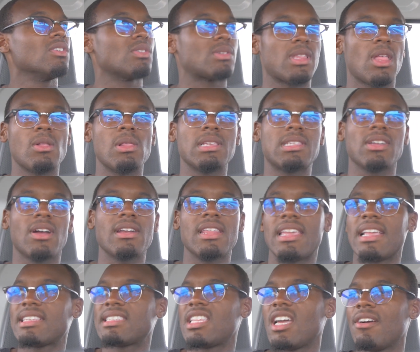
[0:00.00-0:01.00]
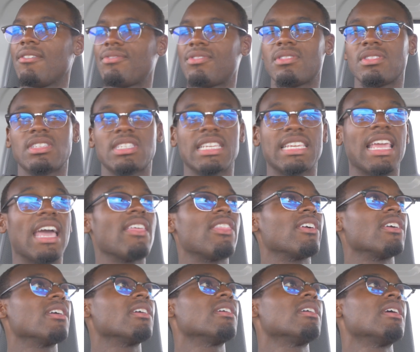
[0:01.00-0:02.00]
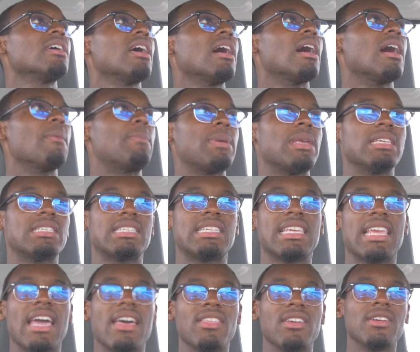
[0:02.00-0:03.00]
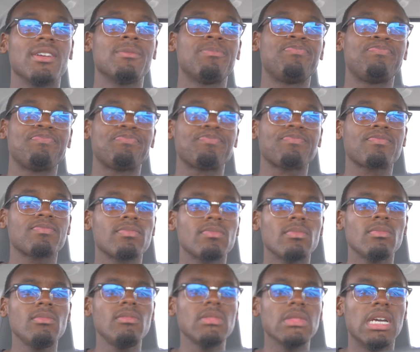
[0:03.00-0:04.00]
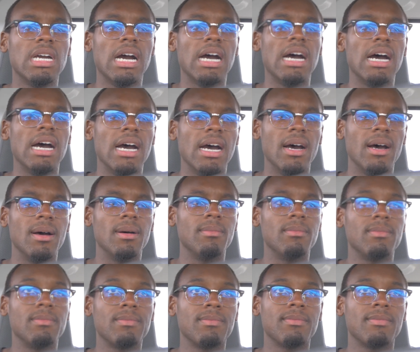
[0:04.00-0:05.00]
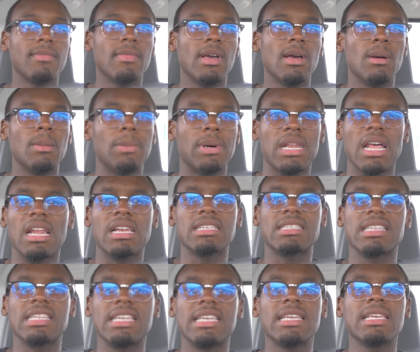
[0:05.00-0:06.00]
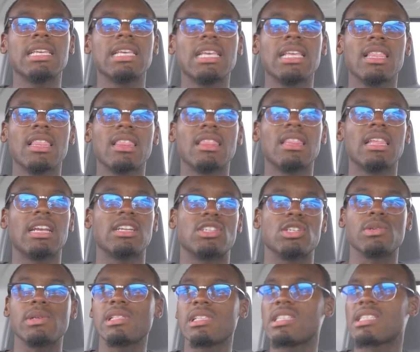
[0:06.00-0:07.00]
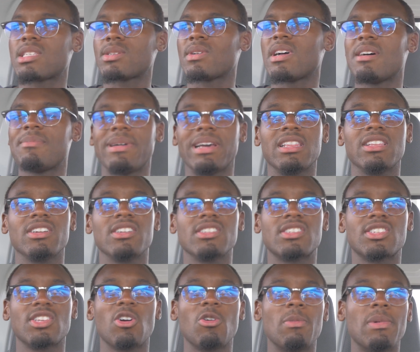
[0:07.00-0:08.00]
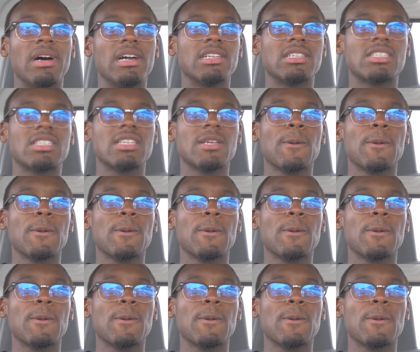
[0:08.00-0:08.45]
slowly starting to get stuff together, pieced together. But honestly, like doing this swap, I learned so much.